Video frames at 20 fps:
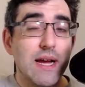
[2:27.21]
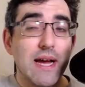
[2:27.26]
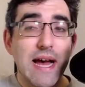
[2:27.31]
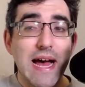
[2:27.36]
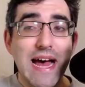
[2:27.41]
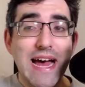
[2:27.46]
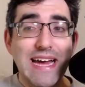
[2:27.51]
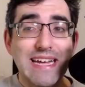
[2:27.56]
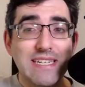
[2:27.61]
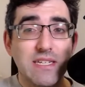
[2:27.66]

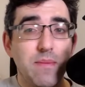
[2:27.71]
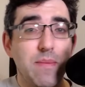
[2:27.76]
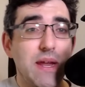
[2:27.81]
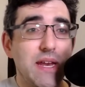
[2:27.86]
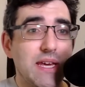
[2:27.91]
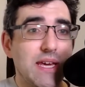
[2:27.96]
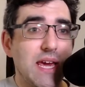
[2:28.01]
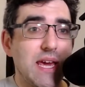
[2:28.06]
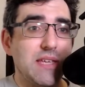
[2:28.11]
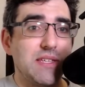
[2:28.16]
and in many
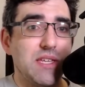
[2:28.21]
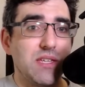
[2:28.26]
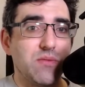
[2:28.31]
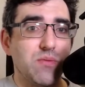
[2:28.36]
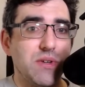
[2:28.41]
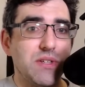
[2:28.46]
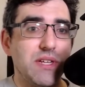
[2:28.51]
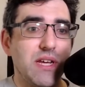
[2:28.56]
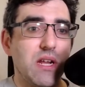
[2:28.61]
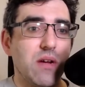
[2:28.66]
cases we're
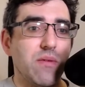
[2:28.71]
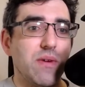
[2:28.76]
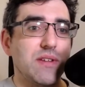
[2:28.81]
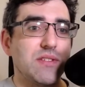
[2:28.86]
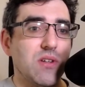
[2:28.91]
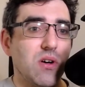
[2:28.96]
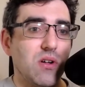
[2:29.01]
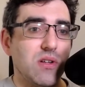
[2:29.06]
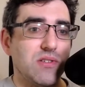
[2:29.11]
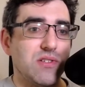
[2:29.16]
dealing with
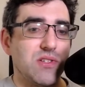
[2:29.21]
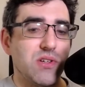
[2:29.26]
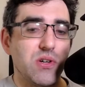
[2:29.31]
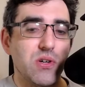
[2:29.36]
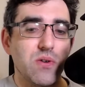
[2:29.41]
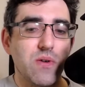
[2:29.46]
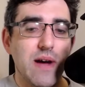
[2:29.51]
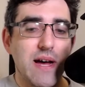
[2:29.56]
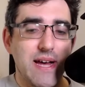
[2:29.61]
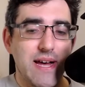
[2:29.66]

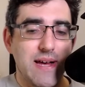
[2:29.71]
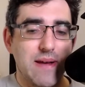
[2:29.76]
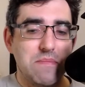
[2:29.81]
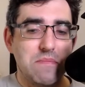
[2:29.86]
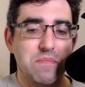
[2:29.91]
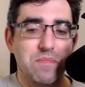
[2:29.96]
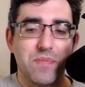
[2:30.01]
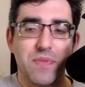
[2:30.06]
also